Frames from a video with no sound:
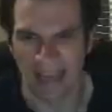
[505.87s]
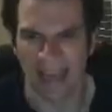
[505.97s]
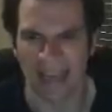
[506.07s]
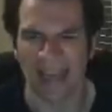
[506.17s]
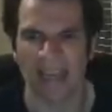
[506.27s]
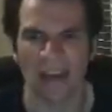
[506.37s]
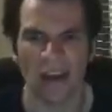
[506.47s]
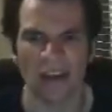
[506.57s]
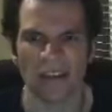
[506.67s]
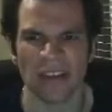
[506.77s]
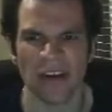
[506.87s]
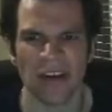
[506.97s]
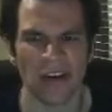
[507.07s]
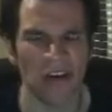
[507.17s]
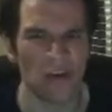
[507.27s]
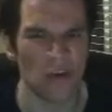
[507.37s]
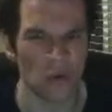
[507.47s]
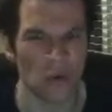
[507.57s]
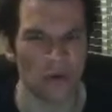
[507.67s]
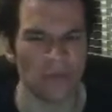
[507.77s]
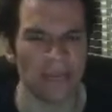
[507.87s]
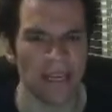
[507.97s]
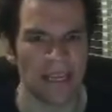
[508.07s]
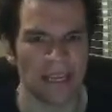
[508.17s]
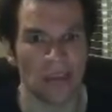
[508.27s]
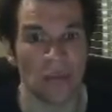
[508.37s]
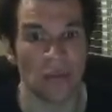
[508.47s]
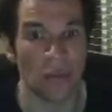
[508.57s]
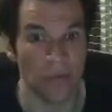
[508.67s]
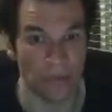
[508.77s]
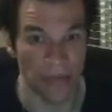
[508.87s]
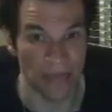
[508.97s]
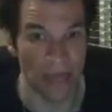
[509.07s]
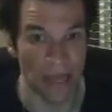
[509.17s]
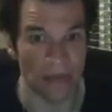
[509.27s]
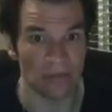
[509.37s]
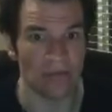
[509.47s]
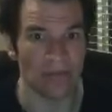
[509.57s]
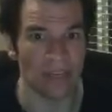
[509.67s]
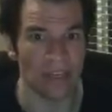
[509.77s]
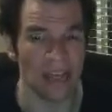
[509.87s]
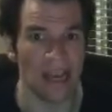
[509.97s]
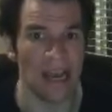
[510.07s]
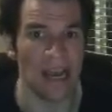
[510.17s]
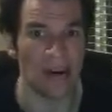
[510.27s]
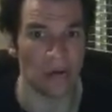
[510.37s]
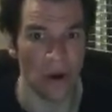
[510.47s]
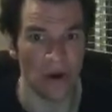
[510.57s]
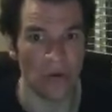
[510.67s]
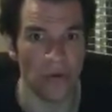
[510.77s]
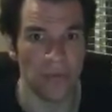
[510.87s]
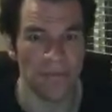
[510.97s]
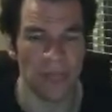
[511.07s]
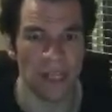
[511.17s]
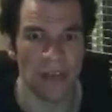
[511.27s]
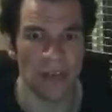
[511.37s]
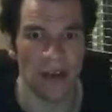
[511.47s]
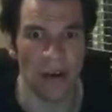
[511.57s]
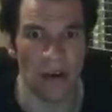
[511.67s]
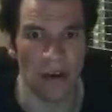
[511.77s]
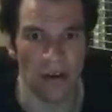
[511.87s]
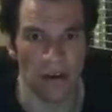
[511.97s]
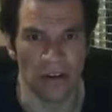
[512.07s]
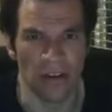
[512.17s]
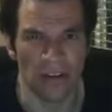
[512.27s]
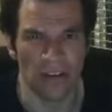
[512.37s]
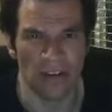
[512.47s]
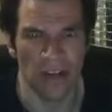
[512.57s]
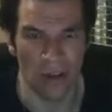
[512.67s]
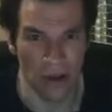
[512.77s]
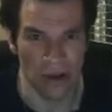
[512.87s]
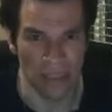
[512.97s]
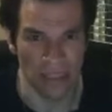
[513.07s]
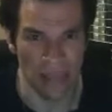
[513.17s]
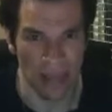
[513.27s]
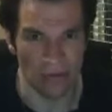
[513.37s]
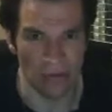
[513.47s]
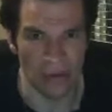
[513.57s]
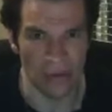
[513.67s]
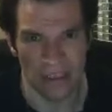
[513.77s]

And the other would be to renounce a row or going down.